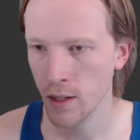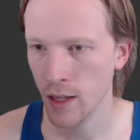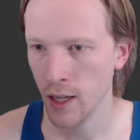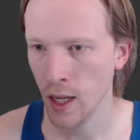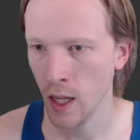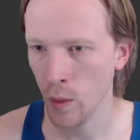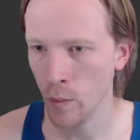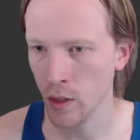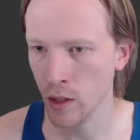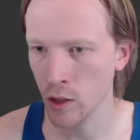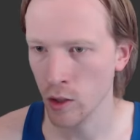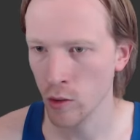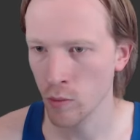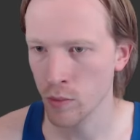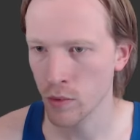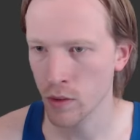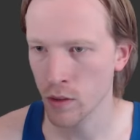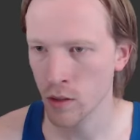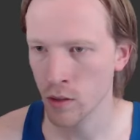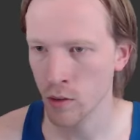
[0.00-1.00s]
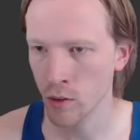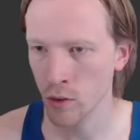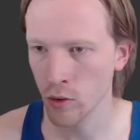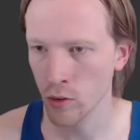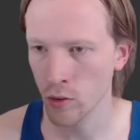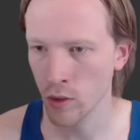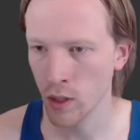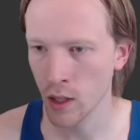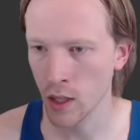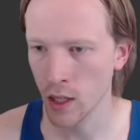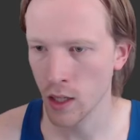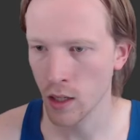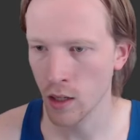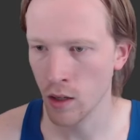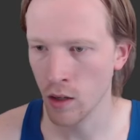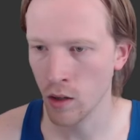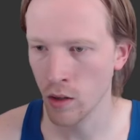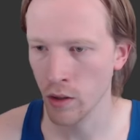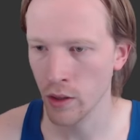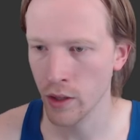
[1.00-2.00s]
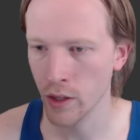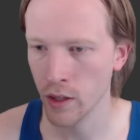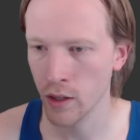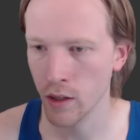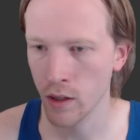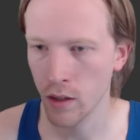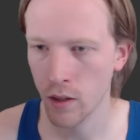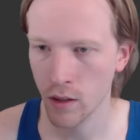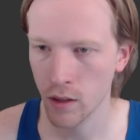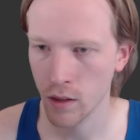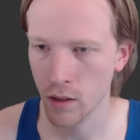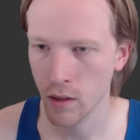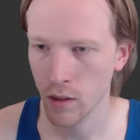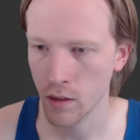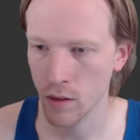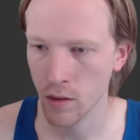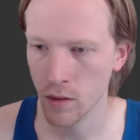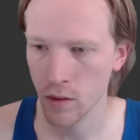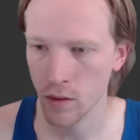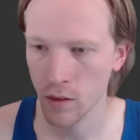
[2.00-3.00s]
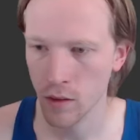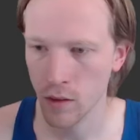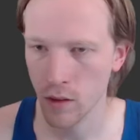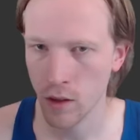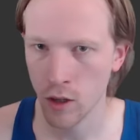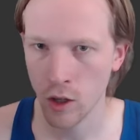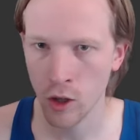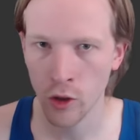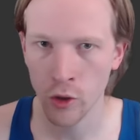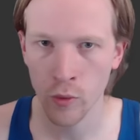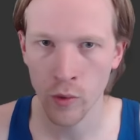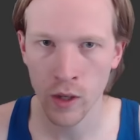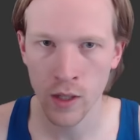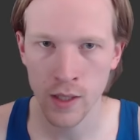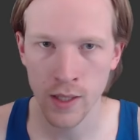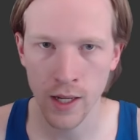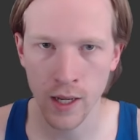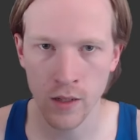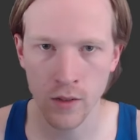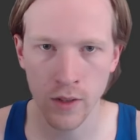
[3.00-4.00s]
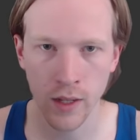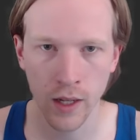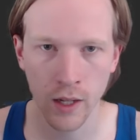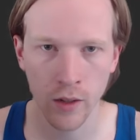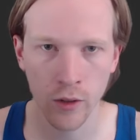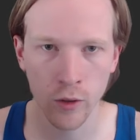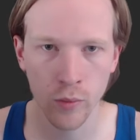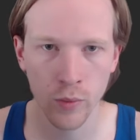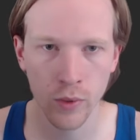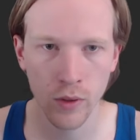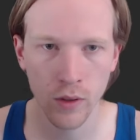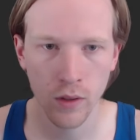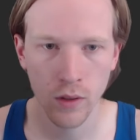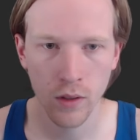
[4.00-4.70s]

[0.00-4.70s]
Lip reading: and we looped through all the rucksacks for that group.